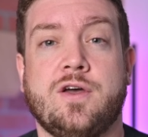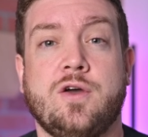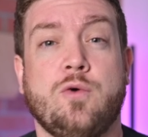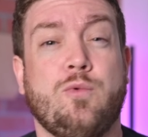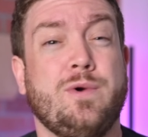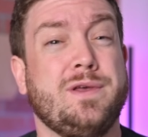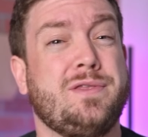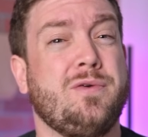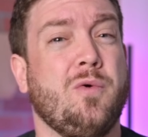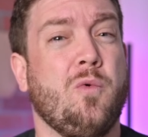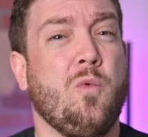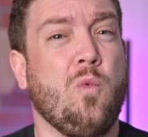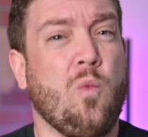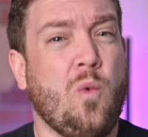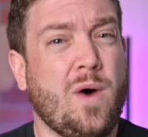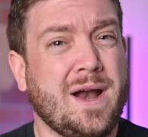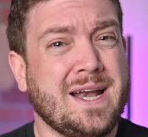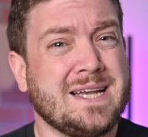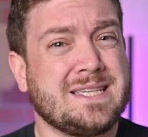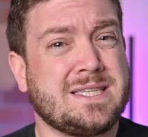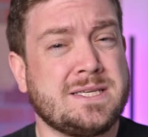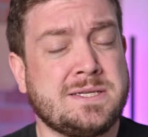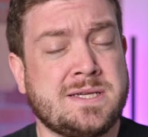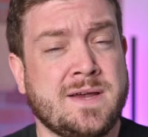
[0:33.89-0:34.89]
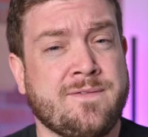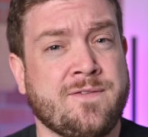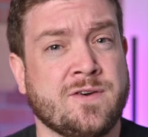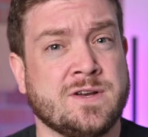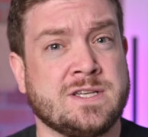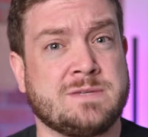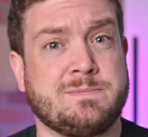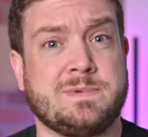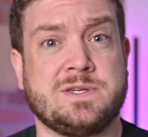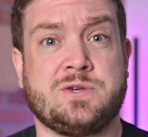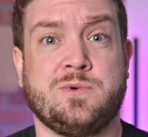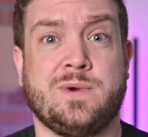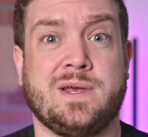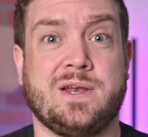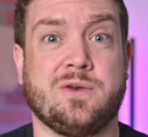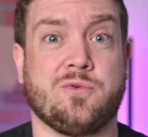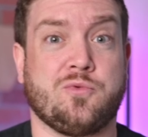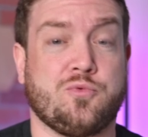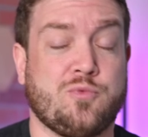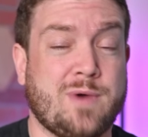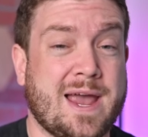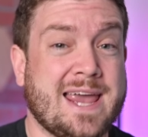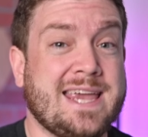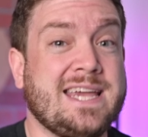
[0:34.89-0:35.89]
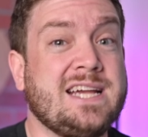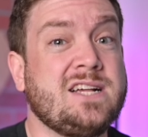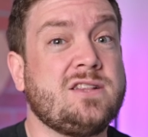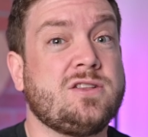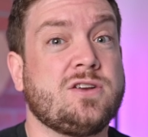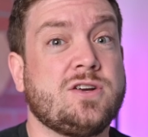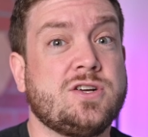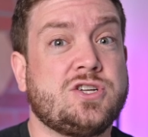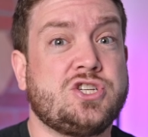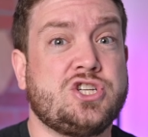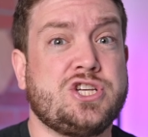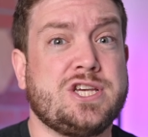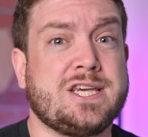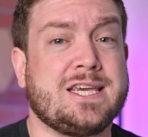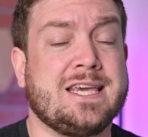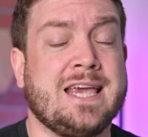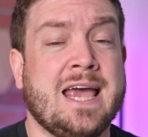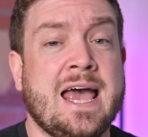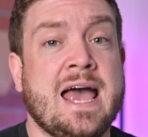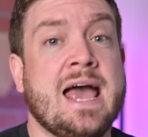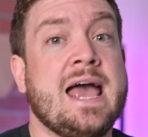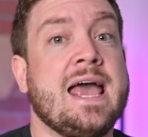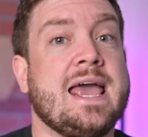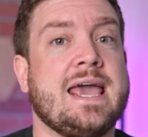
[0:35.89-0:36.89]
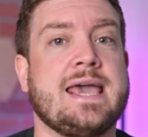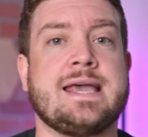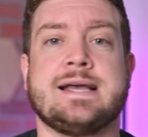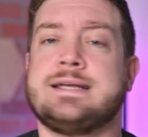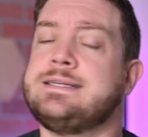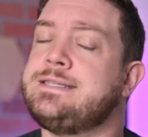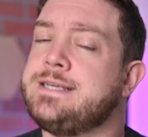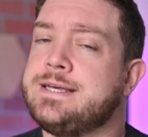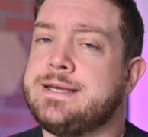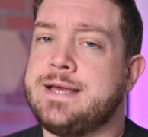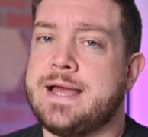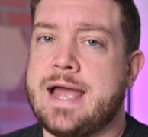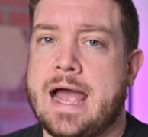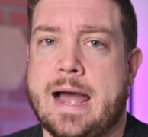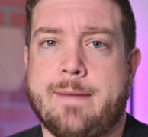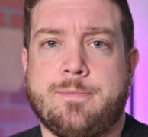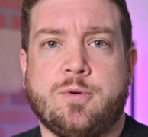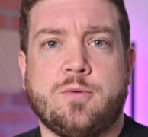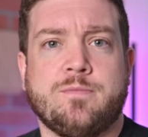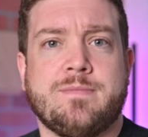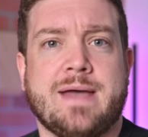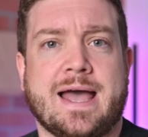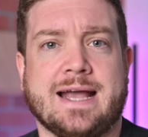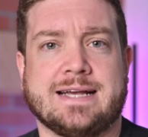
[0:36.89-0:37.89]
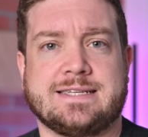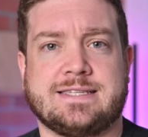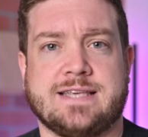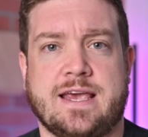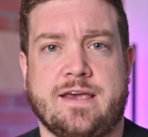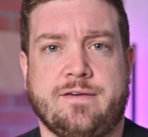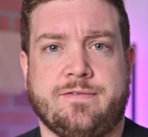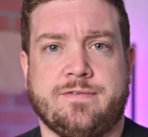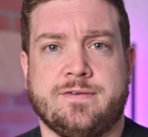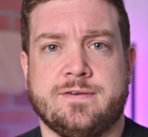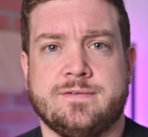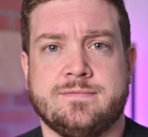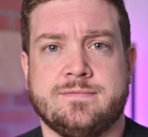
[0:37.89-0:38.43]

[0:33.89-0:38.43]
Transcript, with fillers: with what is the difference between regular Qi and Apple MagSafe.